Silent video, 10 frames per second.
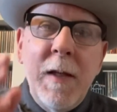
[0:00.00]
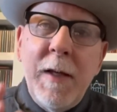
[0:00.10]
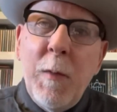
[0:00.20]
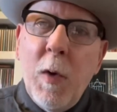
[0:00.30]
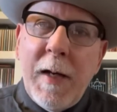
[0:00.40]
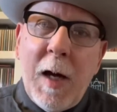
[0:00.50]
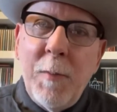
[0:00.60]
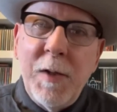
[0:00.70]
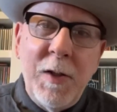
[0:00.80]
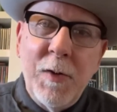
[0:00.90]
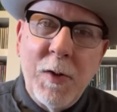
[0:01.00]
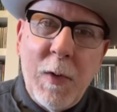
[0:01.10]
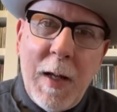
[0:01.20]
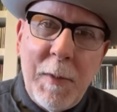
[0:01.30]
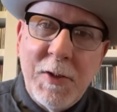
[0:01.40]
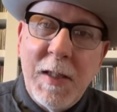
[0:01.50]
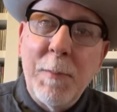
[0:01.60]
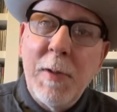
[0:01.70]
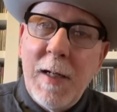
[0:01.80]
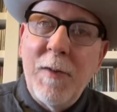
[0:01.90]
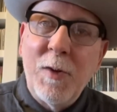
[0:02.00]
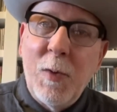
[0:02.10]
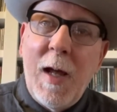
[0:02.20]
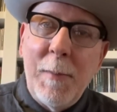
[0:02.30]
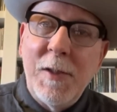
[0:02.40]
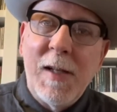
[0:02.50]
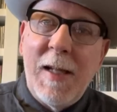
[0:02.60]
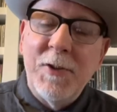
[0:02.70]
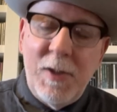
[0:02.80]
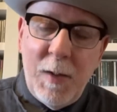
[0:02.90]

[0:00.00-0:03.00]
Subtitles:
he won Album of the Year at the Grammys, and he played at the Grammys last year.